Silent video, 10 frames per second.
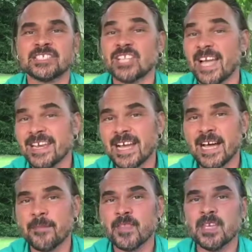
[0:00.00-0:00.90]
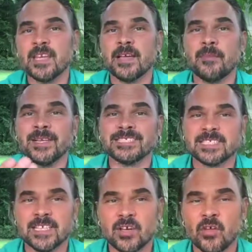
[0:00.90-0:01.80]
China, please
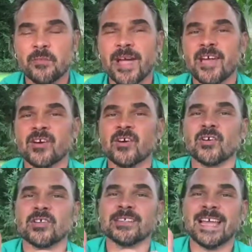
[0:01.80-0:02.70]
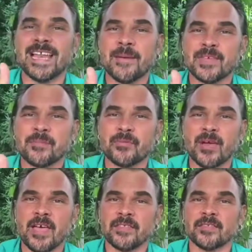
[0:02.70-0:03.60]
click on
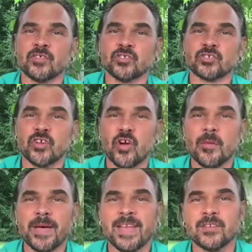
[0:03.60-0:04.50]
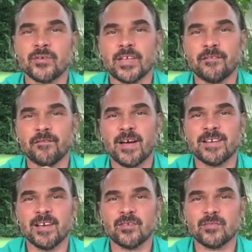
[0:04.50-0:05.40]
biodynamicbreath.com and you can
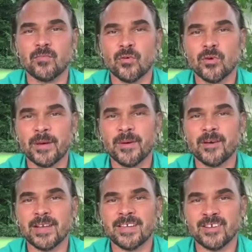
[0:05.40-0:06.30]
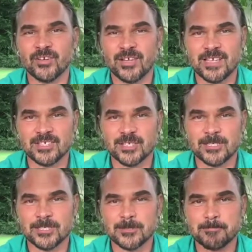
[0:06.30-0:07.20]
find out more about other
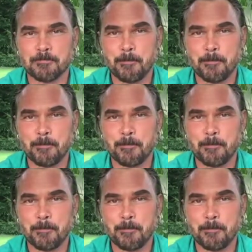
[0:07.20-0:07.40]
locations.